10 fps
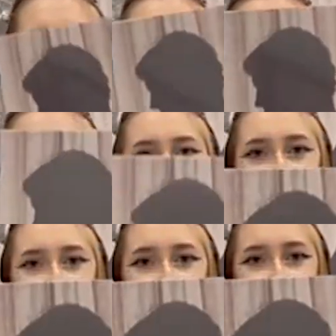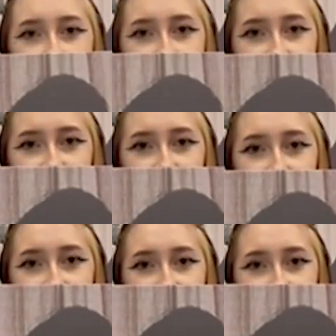just like that,
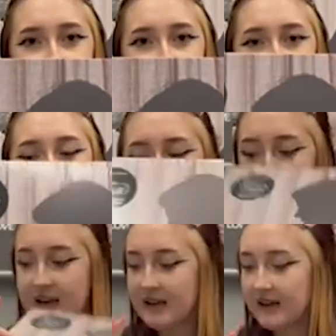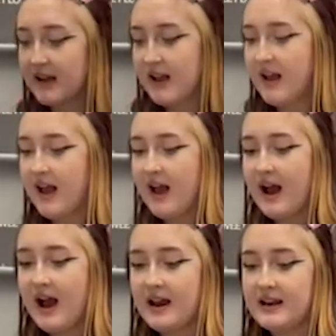lovely aesthetic.
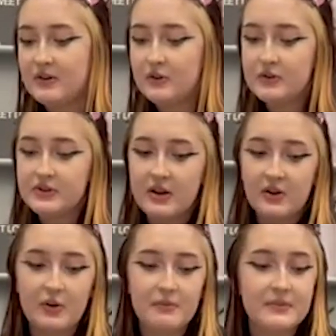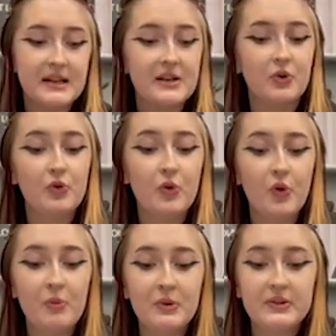And it also comes in your
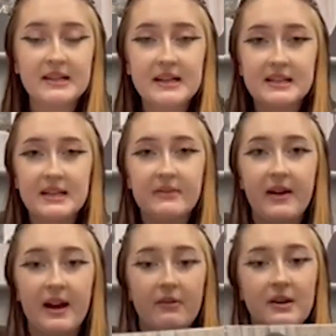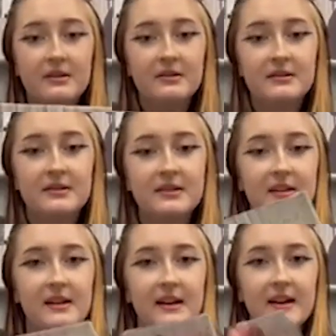normal CD variant,
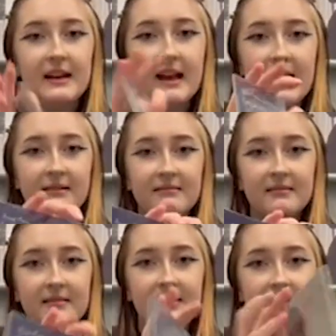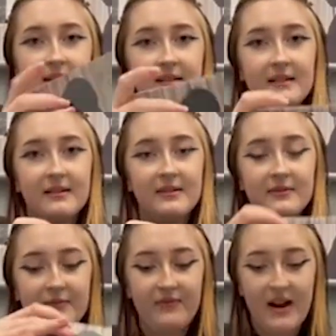again,
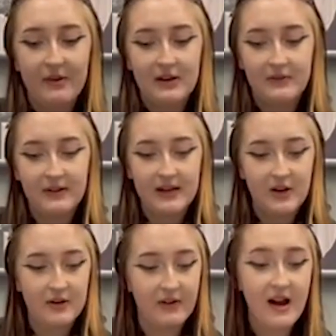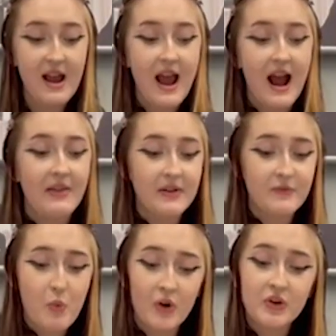very lovely cover. And the
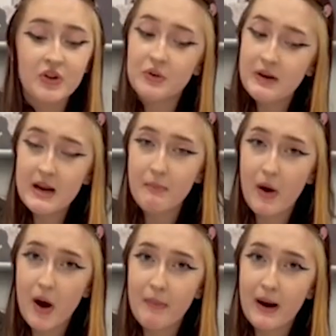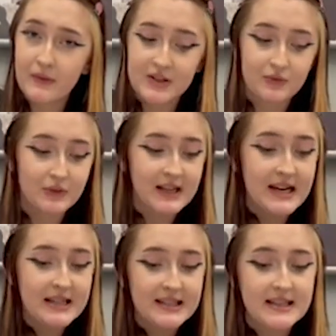one unique part about this
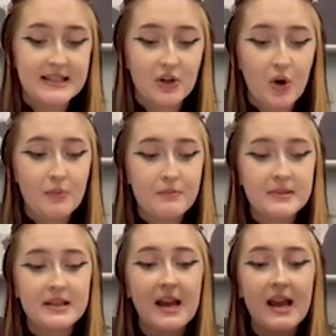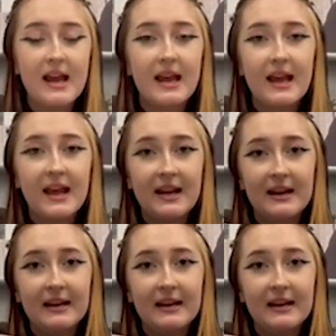release is it comes in a